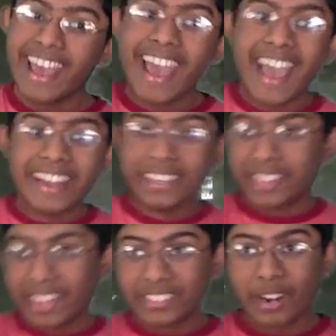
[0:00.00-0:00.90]
and
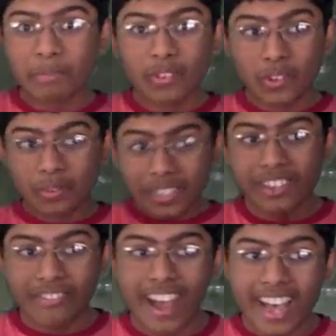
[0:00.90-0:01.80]
they start moving
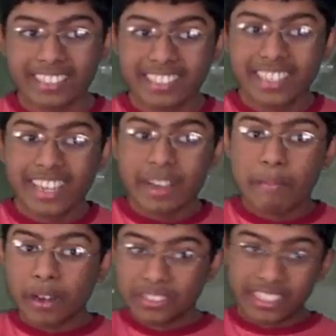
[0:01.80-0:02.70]
really fast,
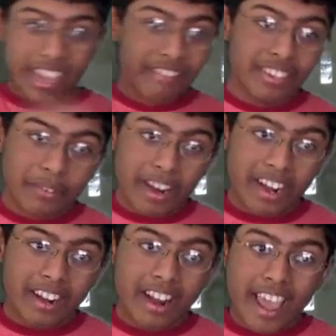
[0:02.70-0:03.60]
bouncing
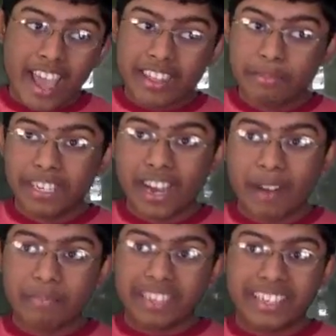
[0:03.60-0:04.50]
everywhere, and they
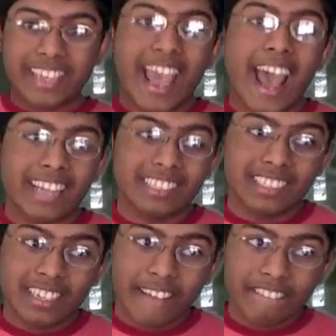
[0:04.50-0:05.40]
become
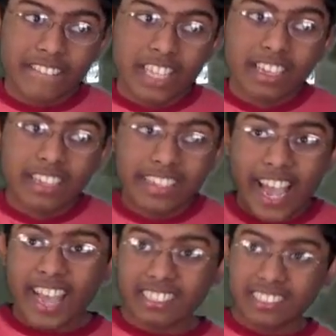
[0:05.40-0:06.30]
gas.
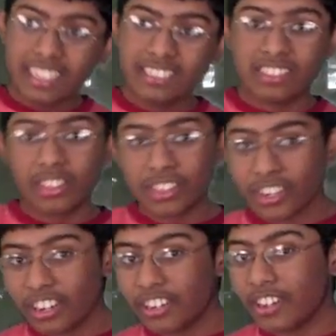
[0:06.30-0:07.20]
Gas is the
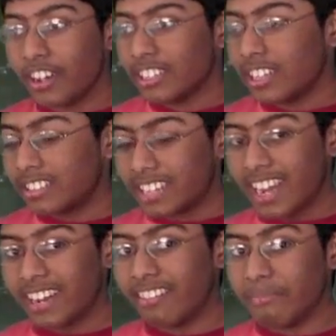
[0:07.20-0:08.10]
third
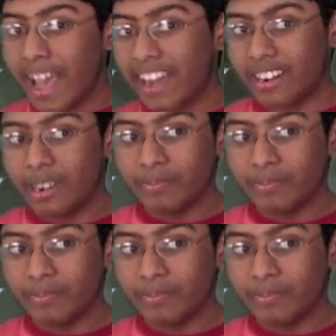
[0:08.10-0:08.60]
state of matter.